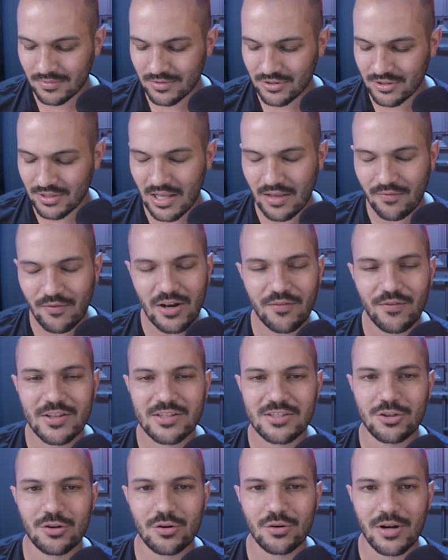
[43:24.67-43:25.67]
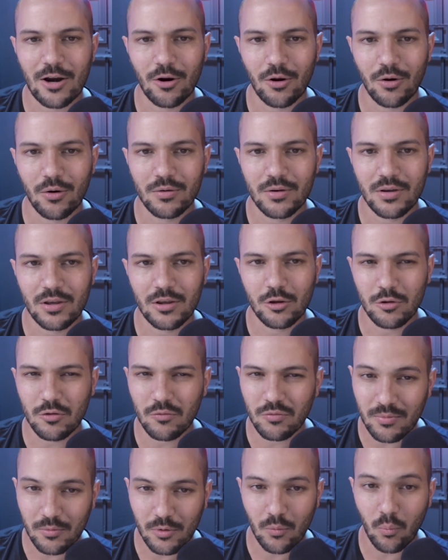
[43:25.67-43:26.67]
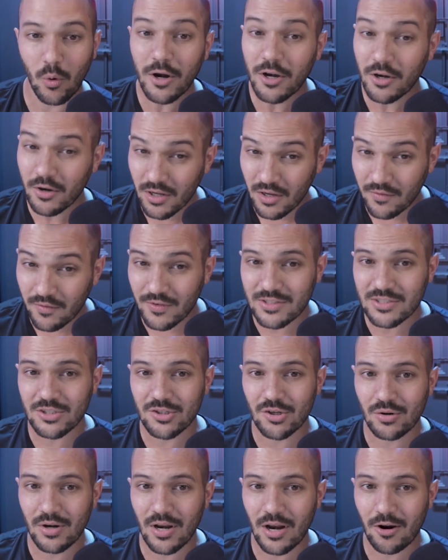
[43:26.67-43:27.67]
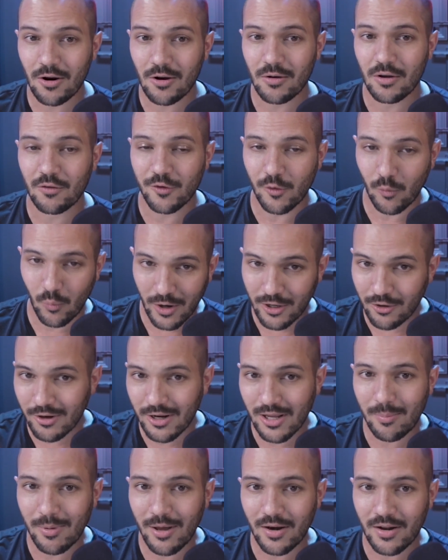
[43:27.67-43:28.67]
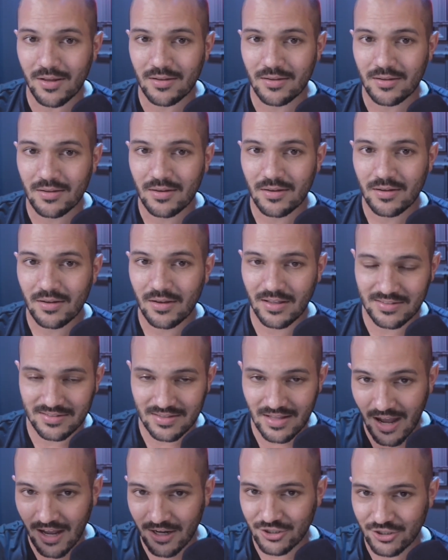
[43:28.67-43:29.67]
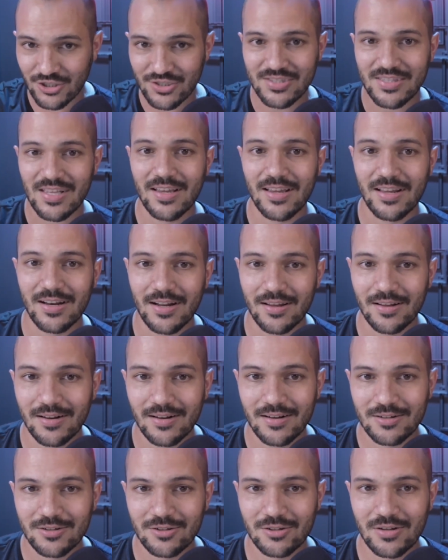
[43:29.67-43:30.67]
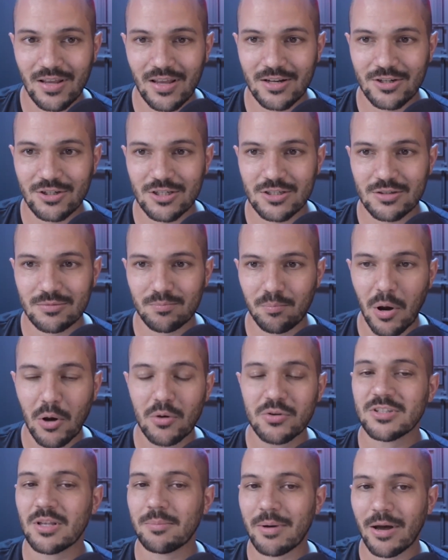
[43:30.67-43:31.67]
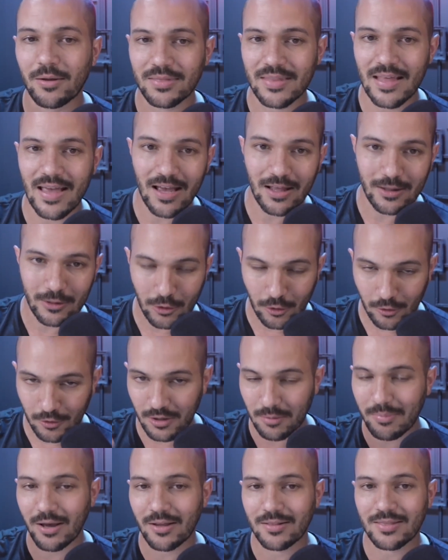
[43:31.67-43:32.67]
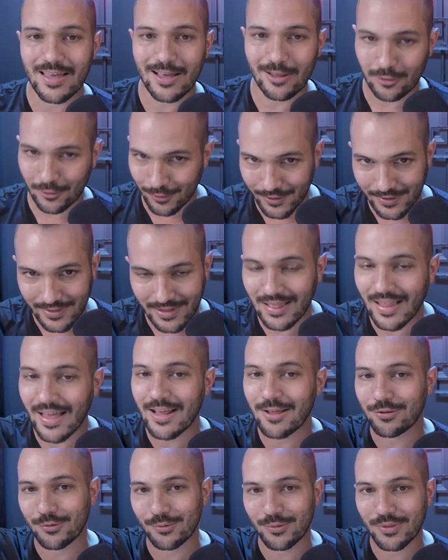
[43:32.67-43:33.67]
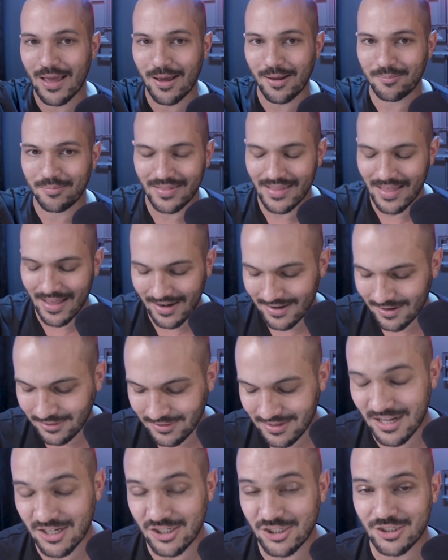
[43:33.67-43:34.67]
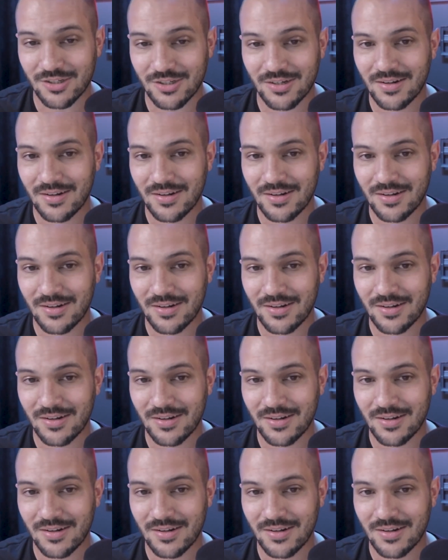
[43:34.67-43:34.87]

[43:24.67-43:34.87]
Even if it's too narrow, you're wondering if it's too narrow. If you're wondering about it, it's not, just stay in it and just post about that, learn about that, learn in the light through that niche.